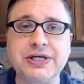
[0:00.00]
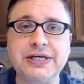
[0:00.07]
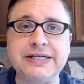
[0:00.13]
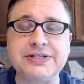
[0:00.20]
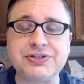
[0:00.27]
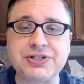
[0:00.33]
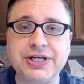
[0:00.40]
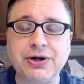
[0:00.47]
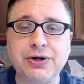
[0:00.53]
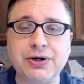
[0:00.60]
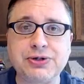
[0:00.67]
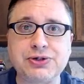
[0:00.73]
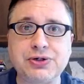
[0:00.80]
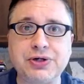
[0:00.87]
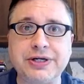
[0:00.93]
His
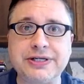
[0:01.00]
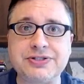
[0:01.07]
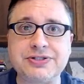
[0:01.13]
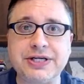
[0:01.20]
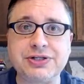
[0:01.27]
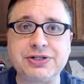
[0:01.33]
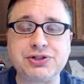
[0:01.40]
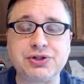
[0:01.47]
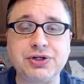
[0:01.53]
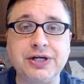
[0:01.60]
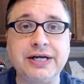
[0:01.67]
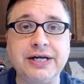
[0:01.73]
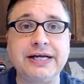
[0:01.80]
character, and His nature,